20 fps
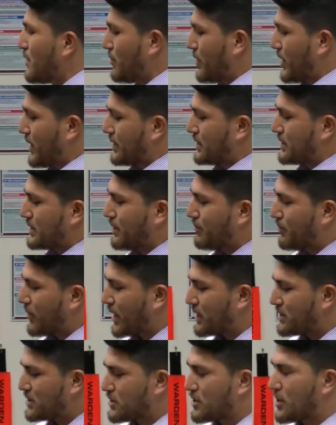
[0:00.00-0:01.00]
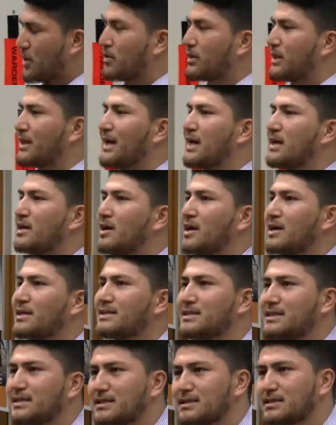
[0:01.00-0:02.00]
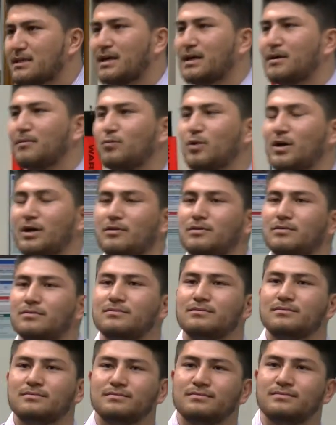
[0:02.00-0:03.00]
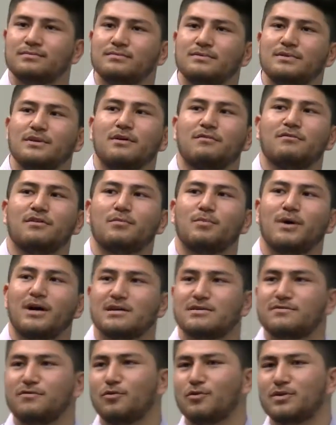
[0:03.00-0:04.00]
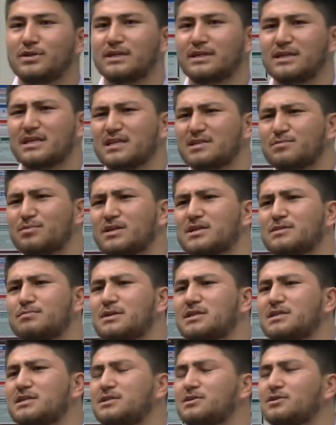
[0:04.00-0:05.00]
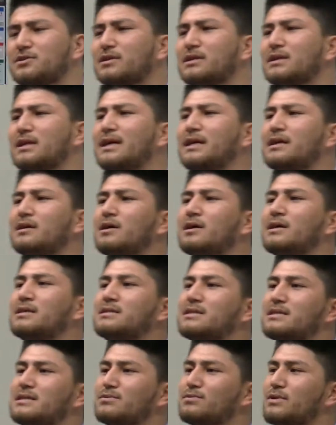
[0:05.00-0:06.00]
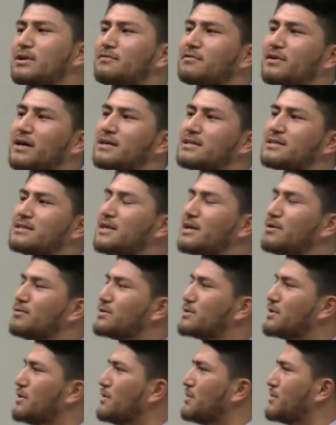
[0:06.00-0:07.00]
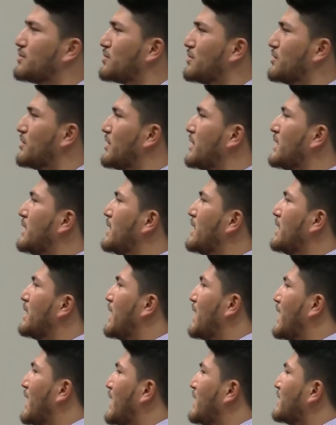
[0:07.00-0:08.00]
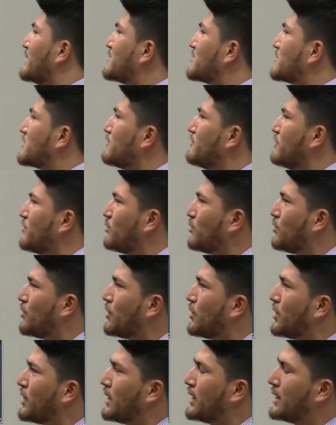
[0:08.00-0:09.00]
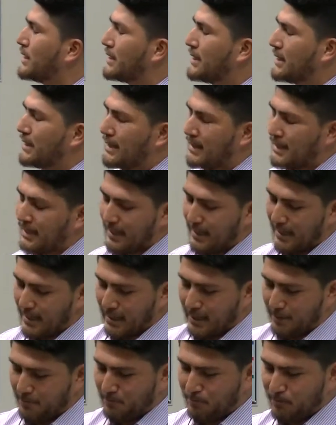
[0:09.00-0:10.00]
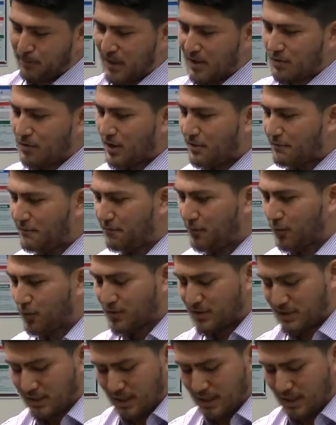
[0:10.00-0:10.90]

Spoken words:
But as you know, in the late 90s, for the past 40 years, but especially during the late 90s when Afghanistan was going through a civil war, a great force